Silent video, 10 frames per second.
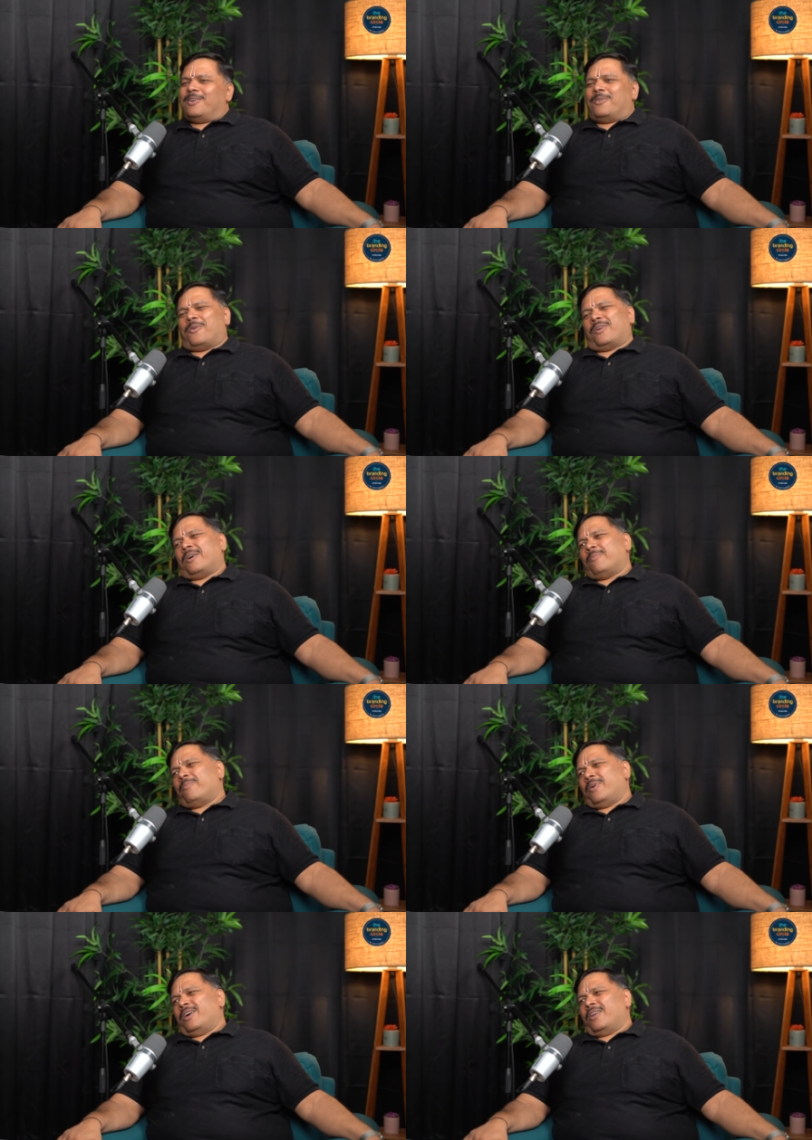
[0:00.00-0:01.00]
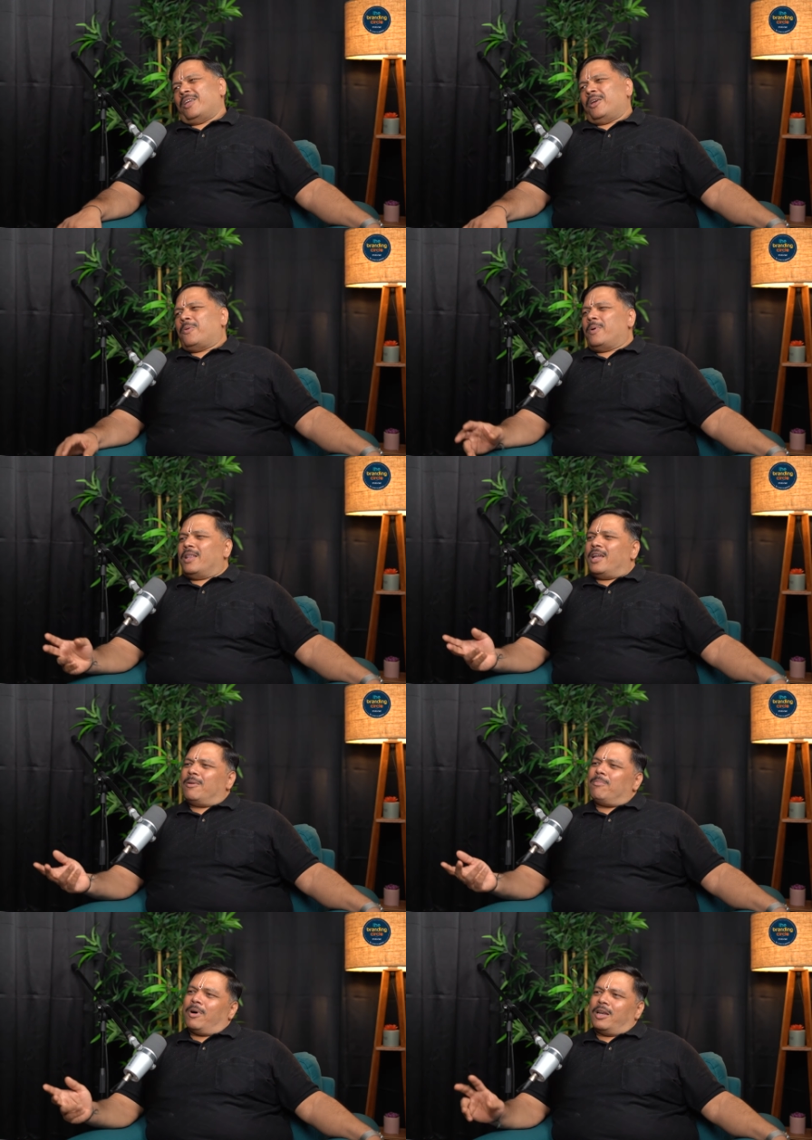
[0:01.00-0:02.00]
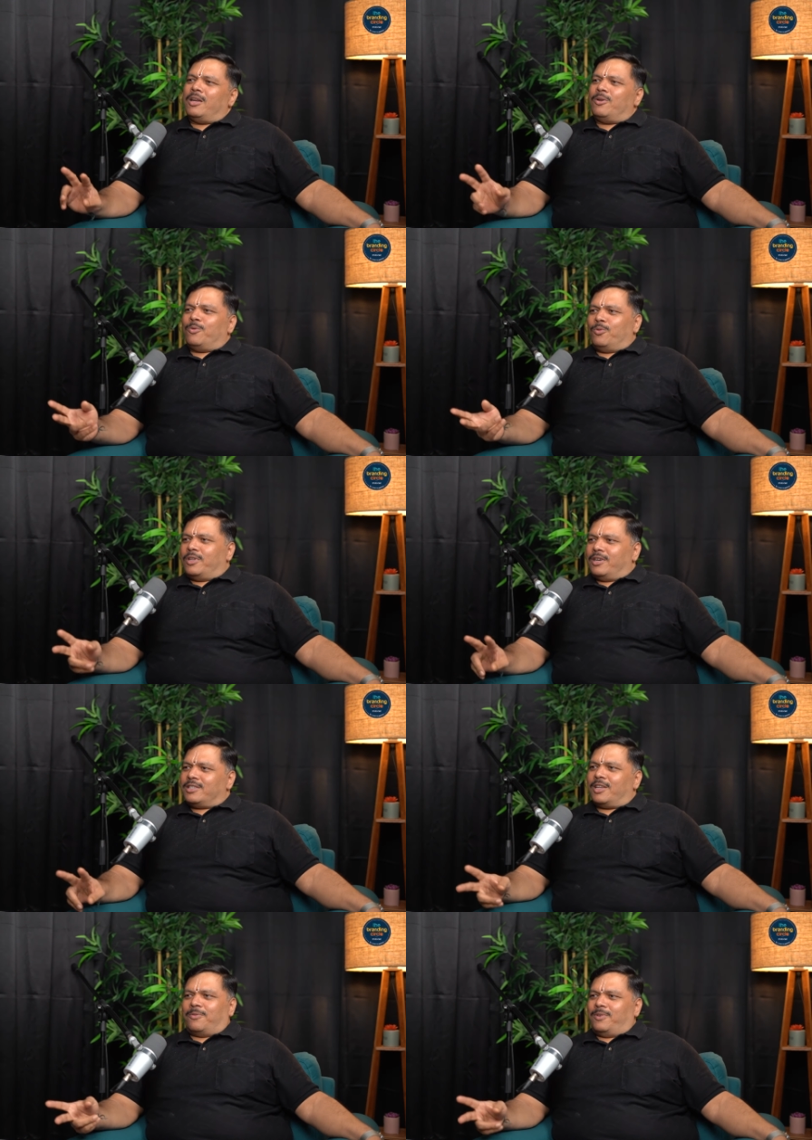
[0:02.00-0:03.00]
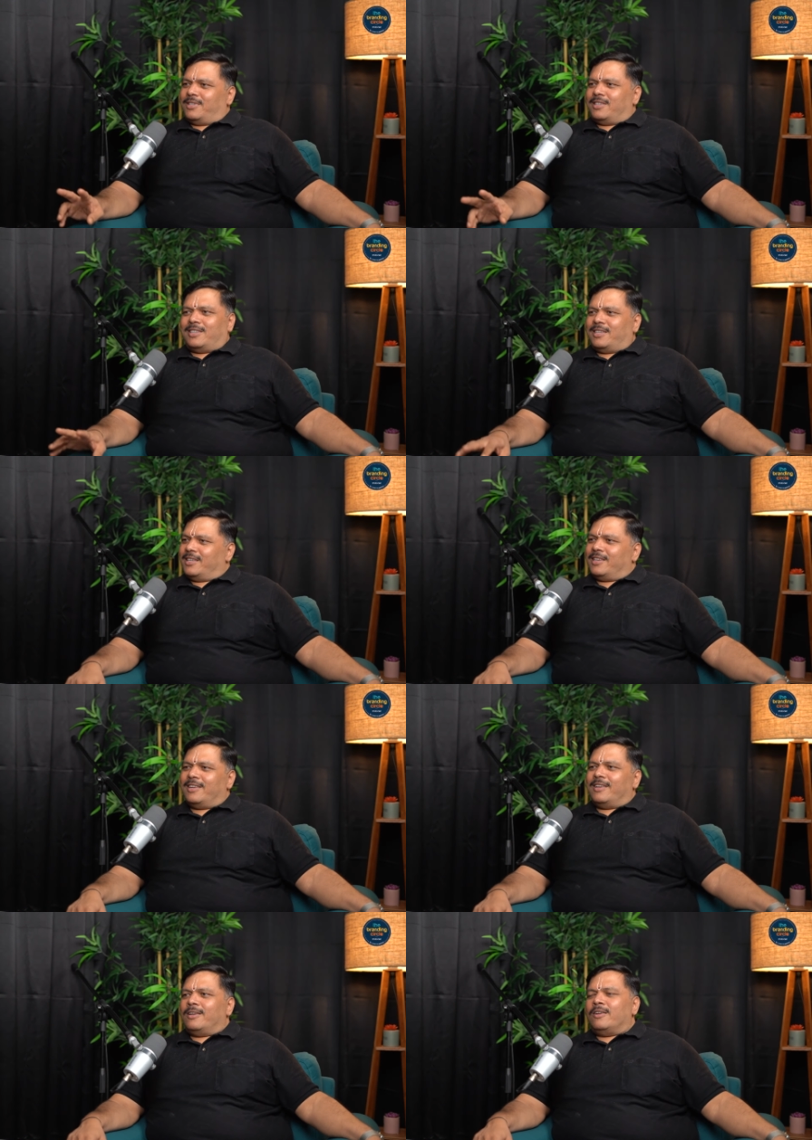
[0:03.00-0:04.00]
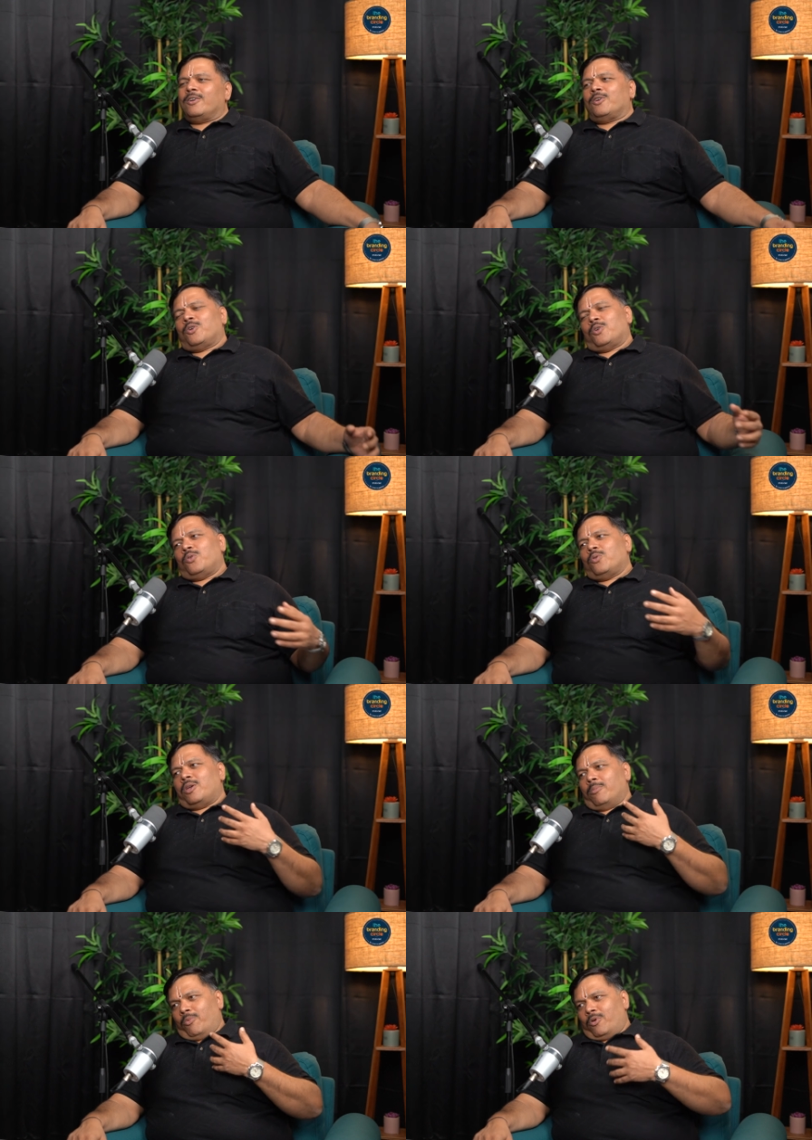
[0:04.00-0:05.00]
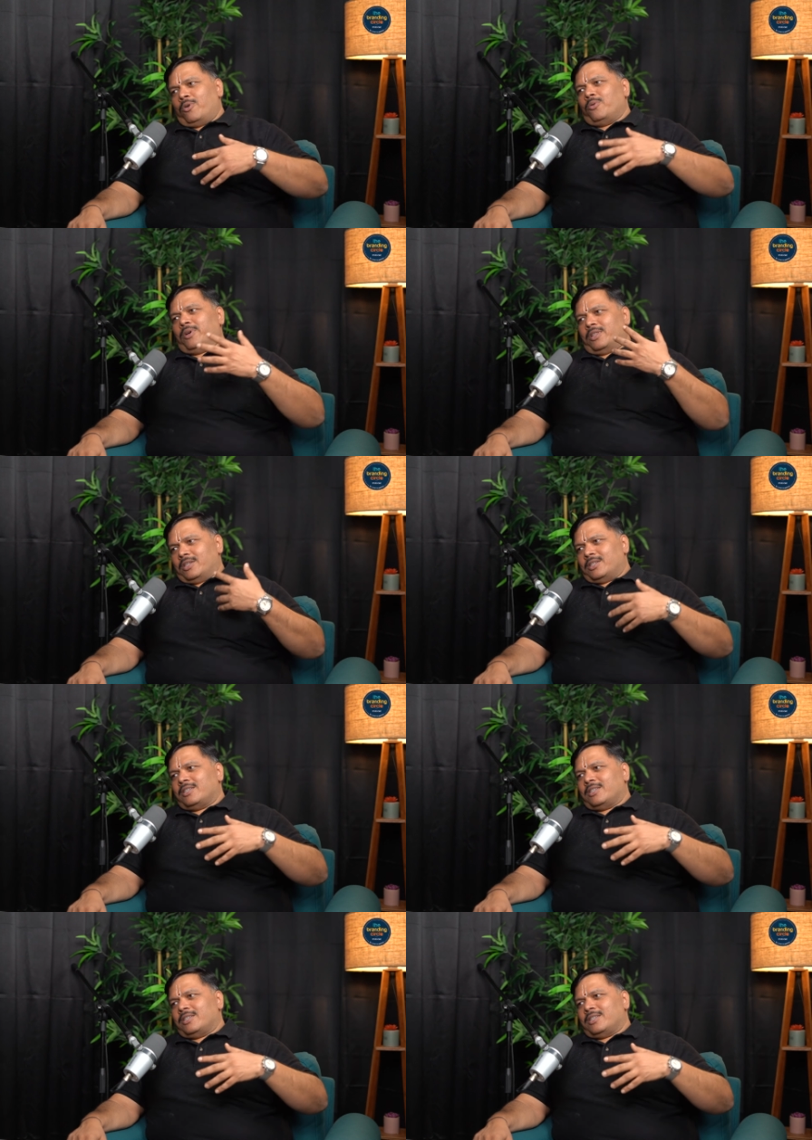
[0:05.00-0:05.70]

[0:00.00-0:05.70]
or equate that money to the service. You keep on doing this,